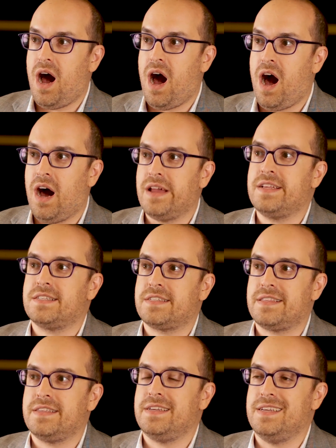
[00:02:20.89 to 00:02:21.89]

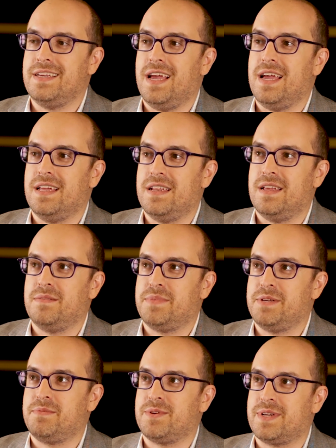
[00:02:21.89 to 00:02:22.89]
Honestly, and
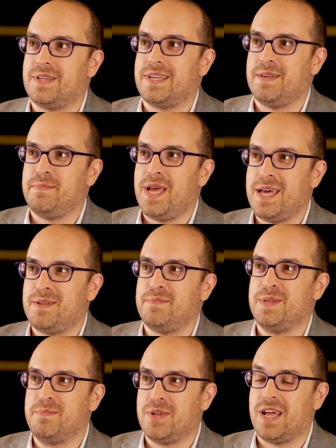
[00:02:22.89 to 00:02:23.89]
people are going to get mad at
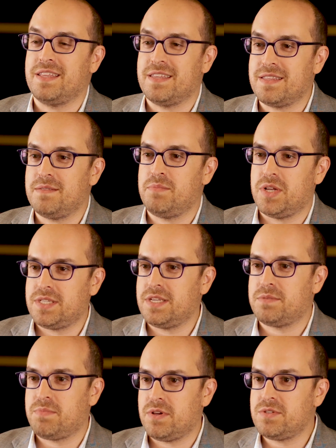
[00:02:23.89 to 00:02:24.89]
me, but I think the
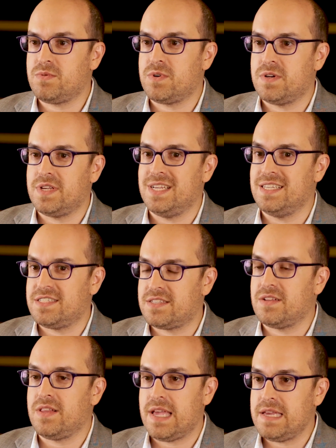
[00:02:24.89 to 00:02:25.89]
buzziest buzzword is
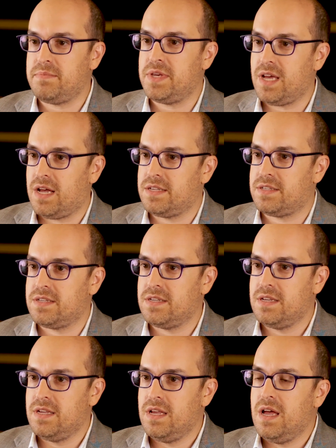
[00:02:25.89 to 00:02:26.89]
still APIs.
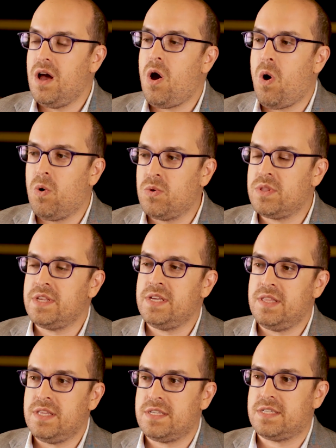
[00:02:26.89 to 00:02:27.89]
Only
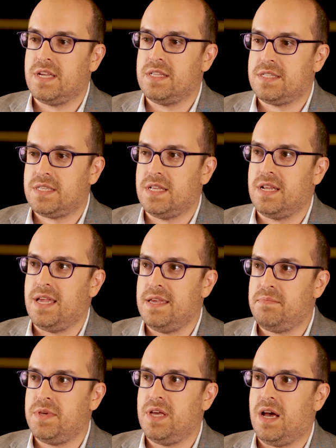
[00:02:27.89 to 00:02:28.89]
in the sense that
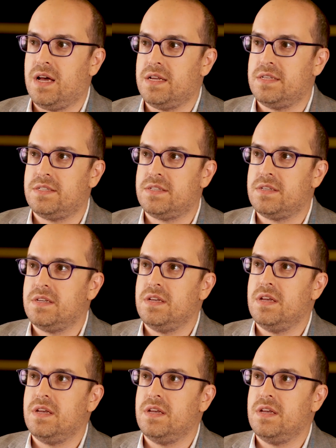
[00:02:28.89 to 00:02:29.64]
APIs